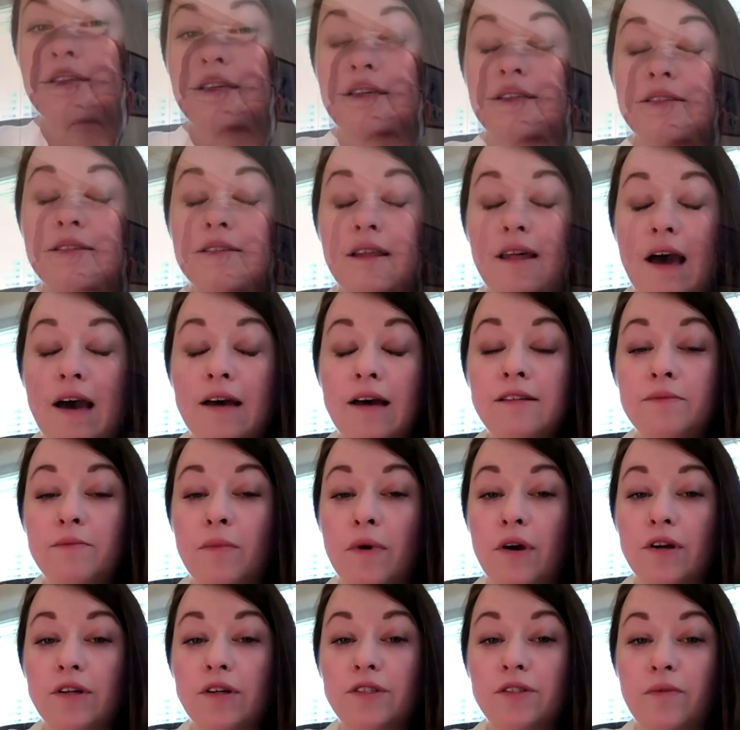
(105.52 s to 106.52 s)
Since last
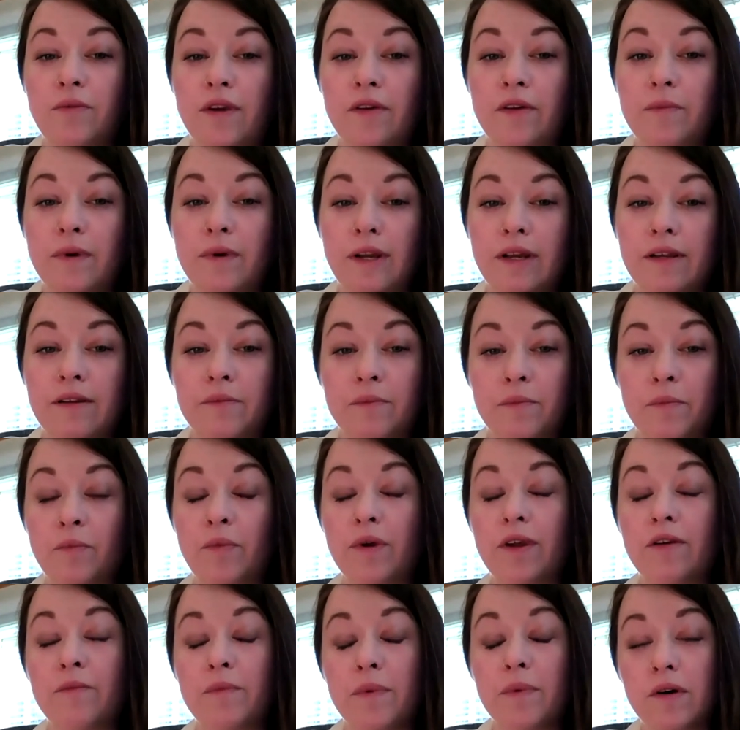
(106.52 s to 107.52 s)
March, we've
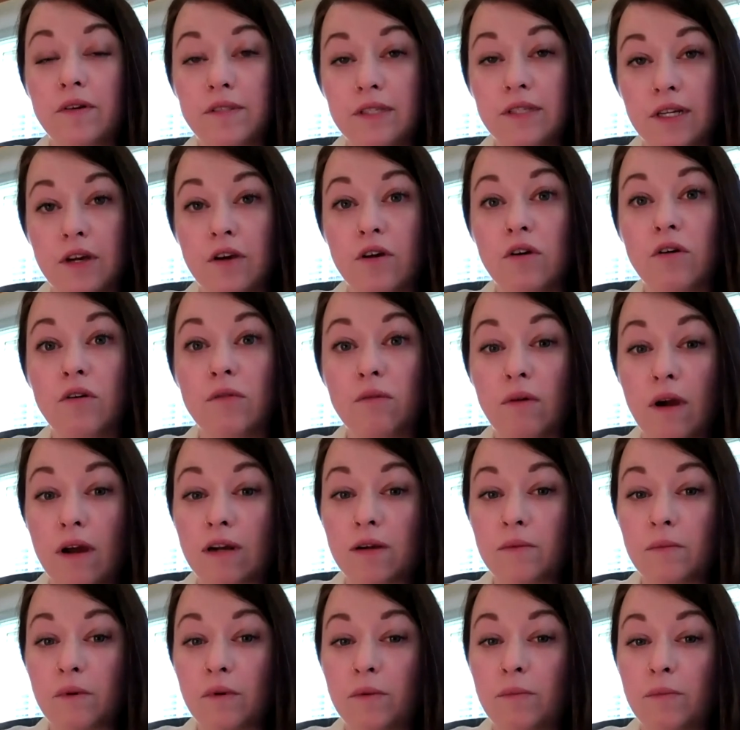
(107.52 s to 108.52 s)
built an
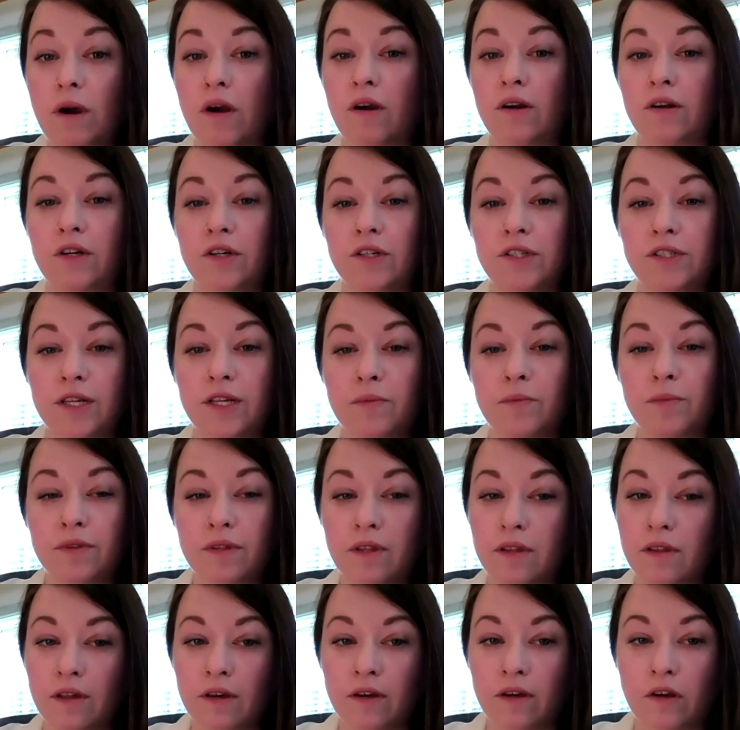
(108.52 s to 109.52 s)
incredible partnership with
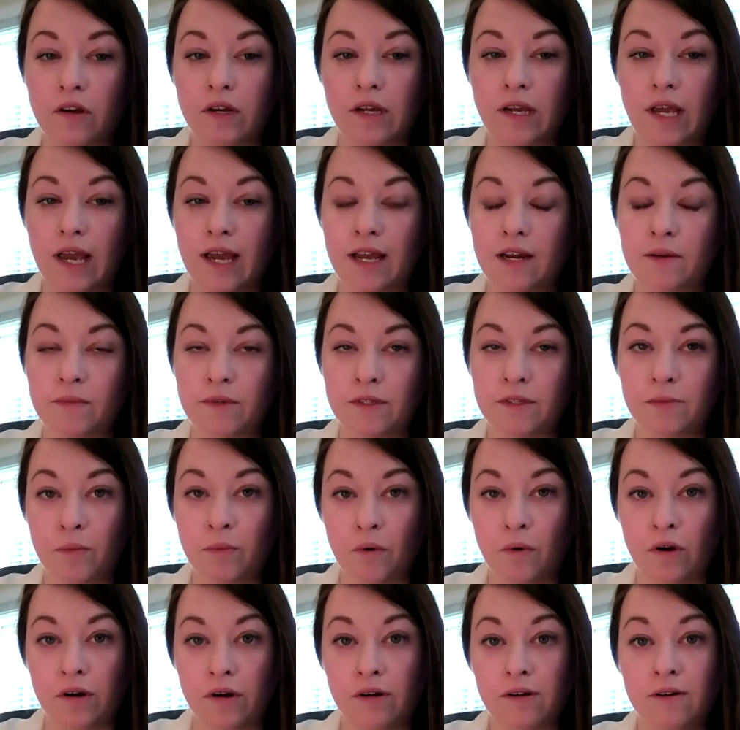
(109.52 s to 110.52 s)
the Liquor and Cannabis
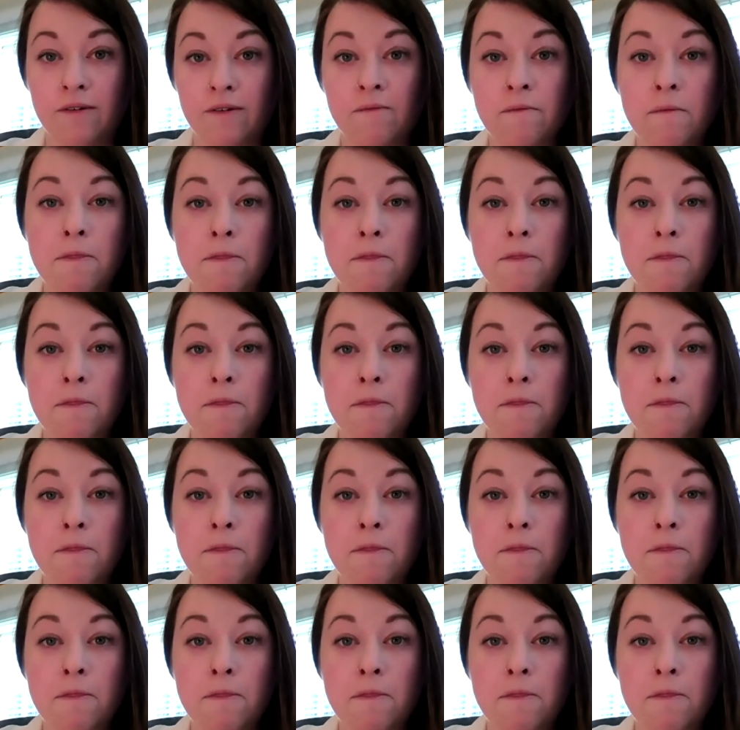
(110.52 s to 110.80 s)
Board.